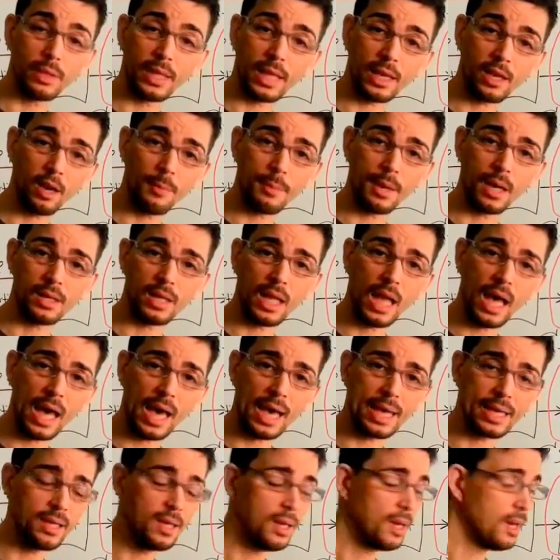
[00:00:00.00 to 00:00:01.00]
when they come
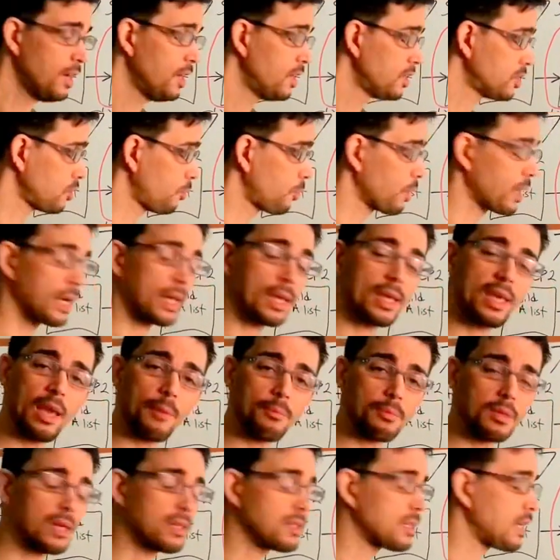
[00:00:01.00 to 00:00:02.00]
online. So we're going to
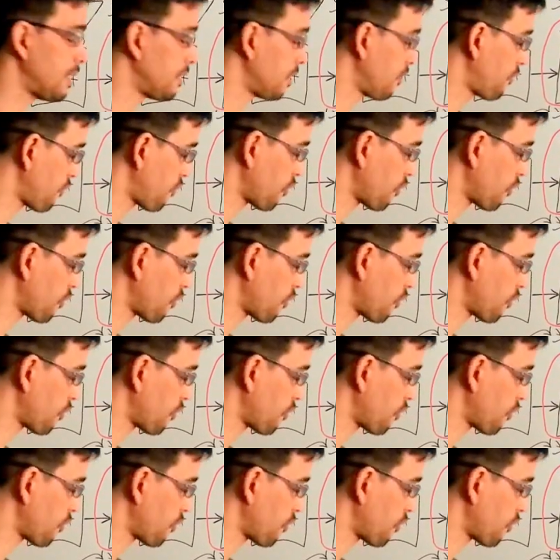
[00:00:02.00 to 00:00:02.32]
keep this on a